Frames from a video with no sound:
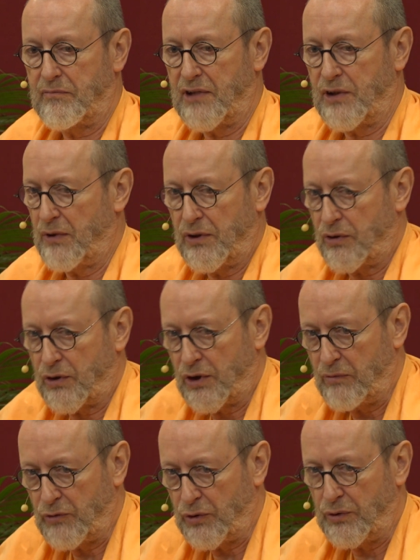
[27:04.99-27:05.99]
It will not
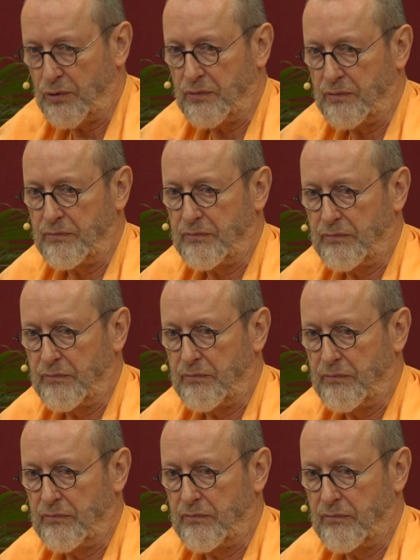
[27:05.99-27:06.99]
come to you.
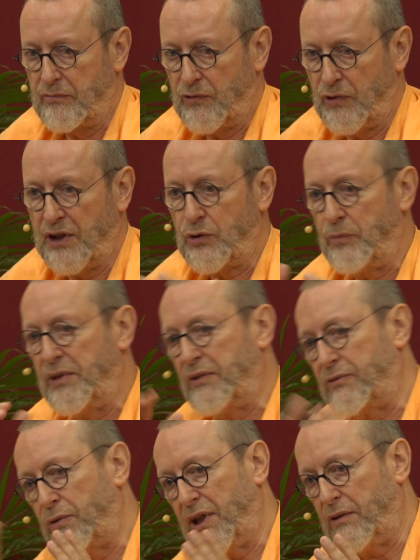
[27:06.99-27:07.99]
You need to be
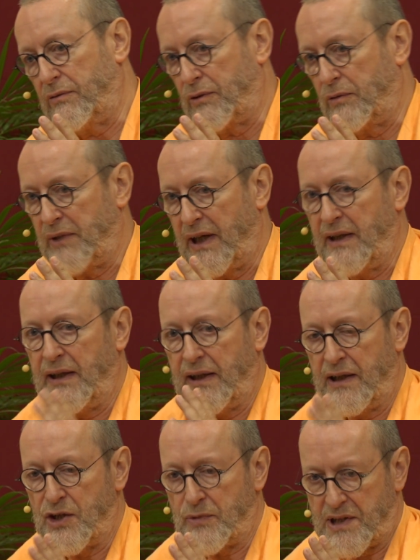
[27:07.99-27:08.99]
free from any
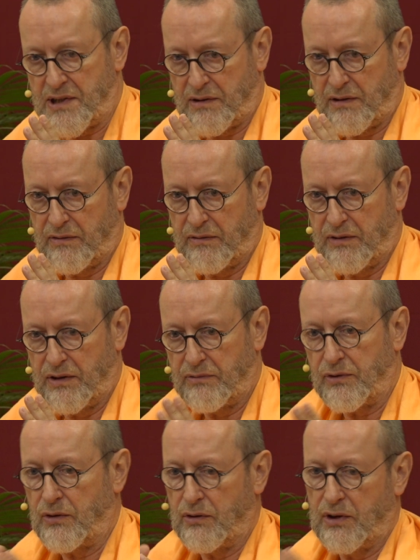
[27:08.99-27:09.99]
interest
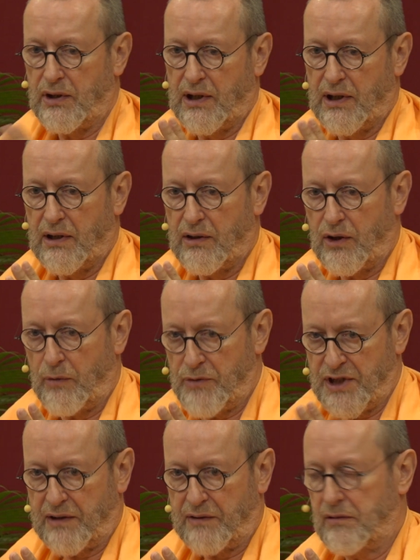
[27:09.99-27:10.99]
for
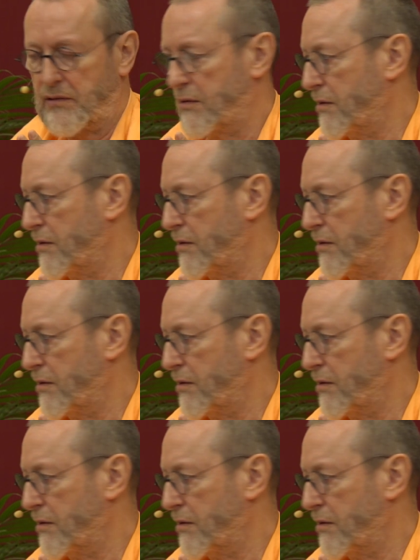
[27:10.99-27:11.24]
objects.